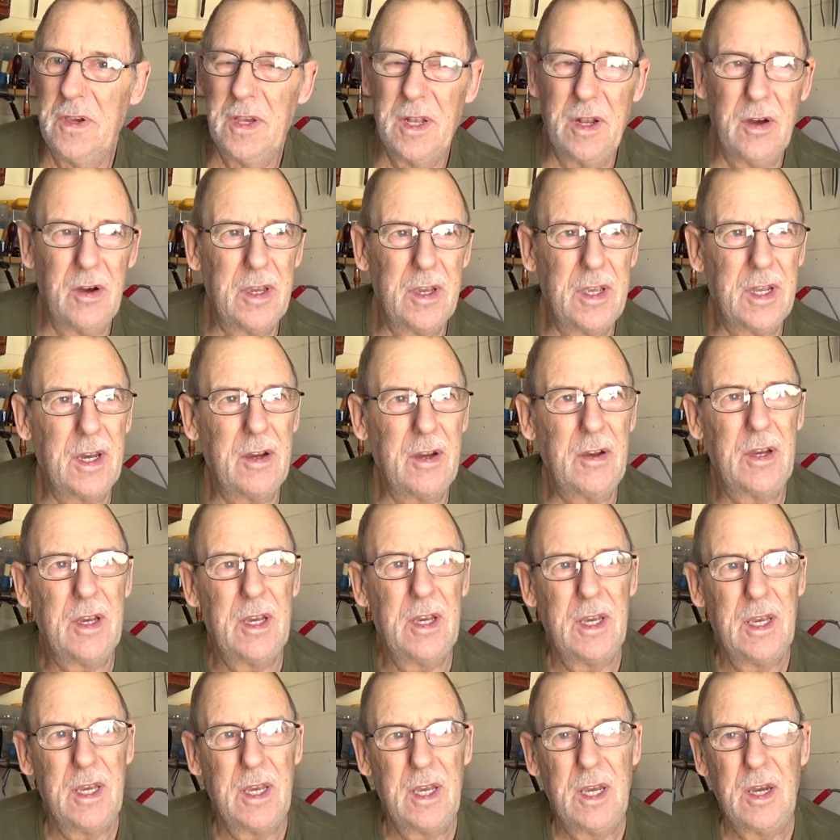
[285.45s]
You know.
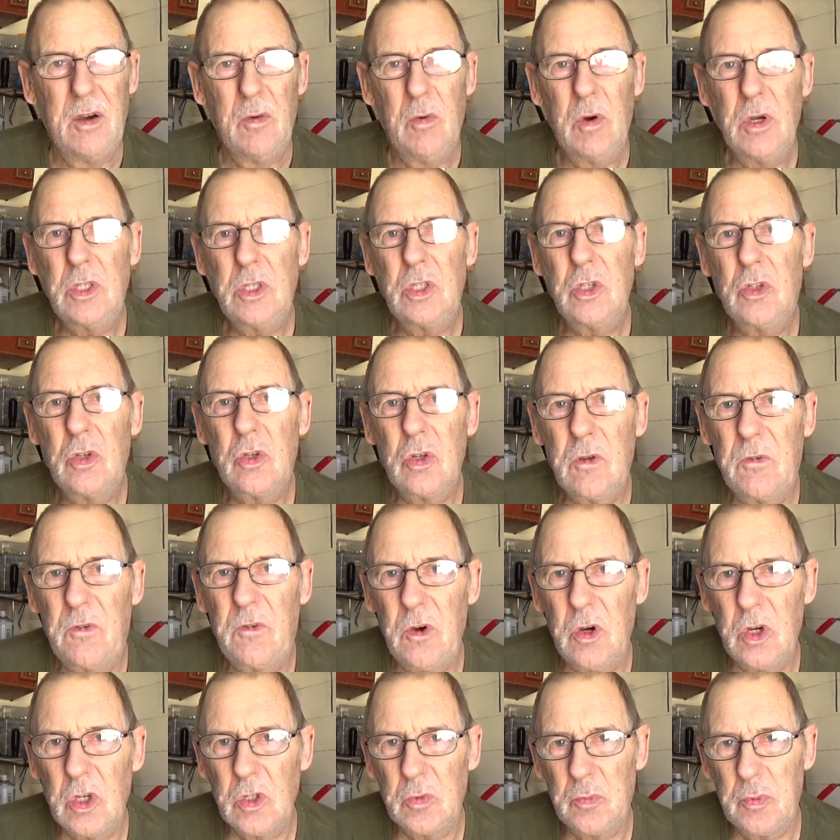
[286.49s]
Once you took the
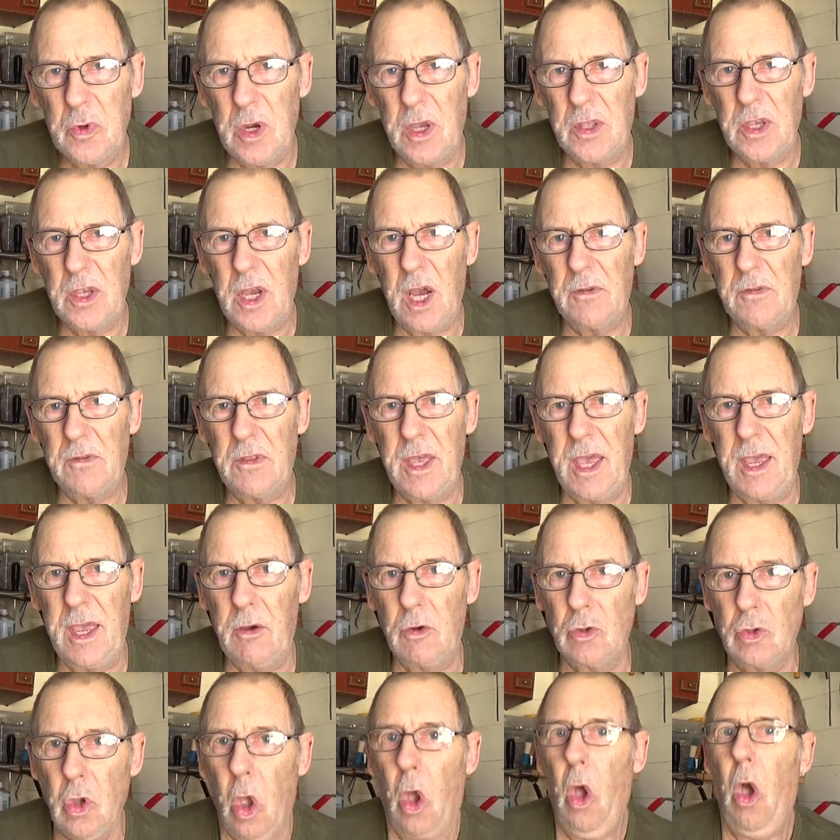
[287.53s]
first breath, after that it
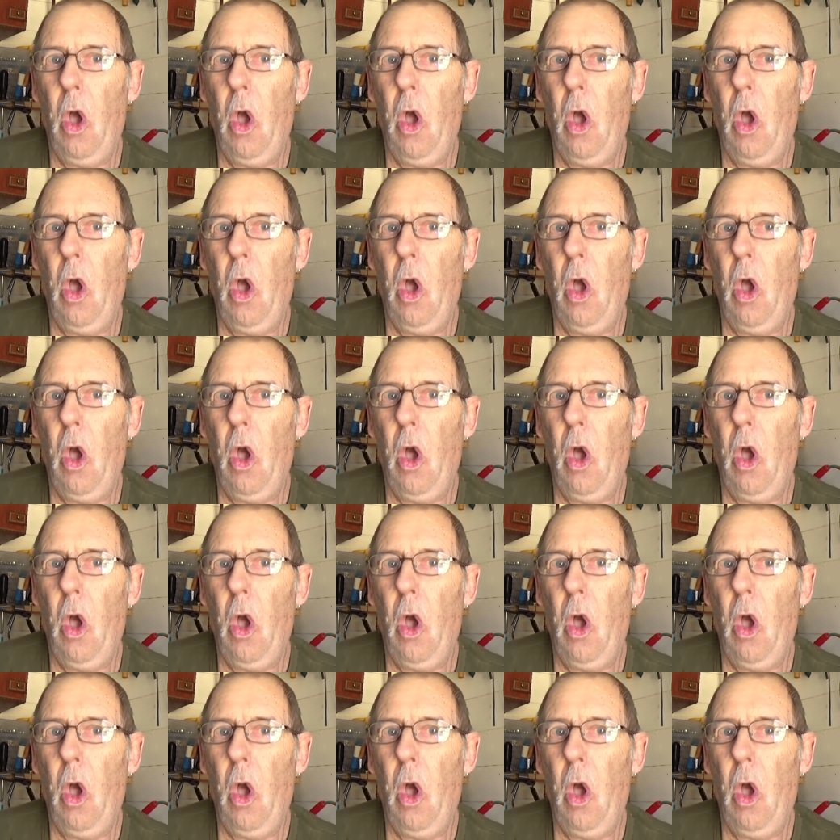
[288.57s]
was.